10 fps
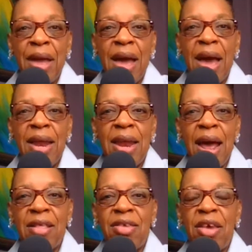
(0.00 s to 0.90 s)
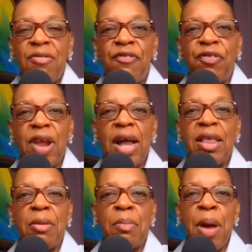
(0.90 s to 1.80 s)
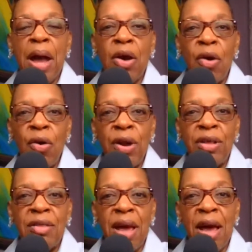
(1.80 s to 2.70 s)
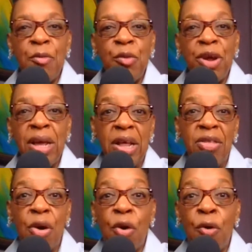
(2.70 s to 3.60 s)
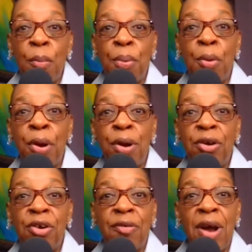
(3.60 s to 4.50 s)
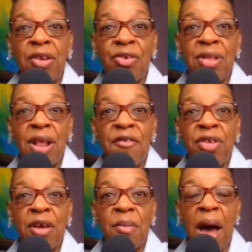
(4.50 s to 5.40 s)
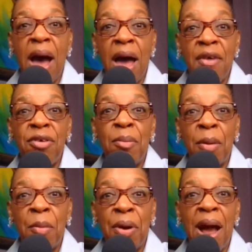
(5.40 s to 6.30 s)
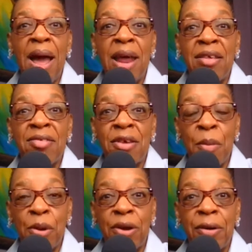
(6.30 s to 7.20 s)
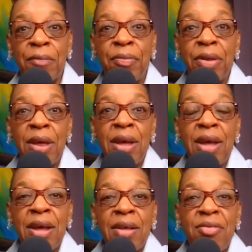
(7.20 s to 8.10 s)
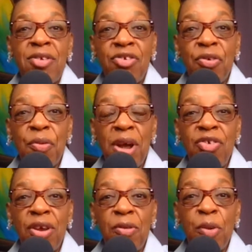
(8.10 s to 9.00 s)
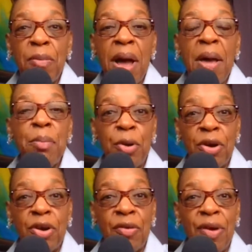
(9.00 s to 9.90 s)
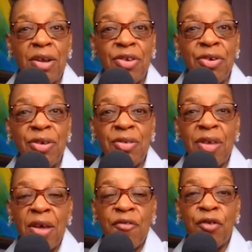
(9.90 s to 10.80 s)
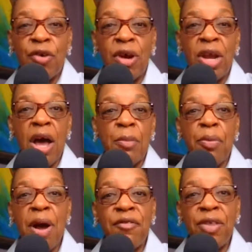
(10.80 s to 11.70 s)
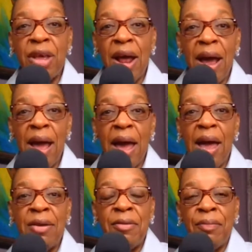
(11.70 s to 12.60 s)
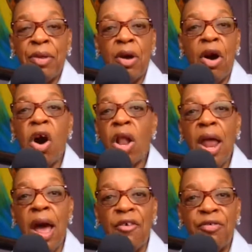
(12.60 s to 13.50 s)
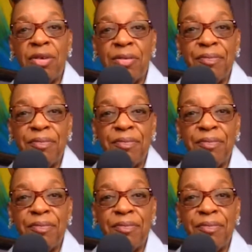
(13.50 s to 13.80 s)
And as he reflected back on a time when his whole board of directors left him, I remember I had a similar situation when my board of directors for a nonprofit that I had all left,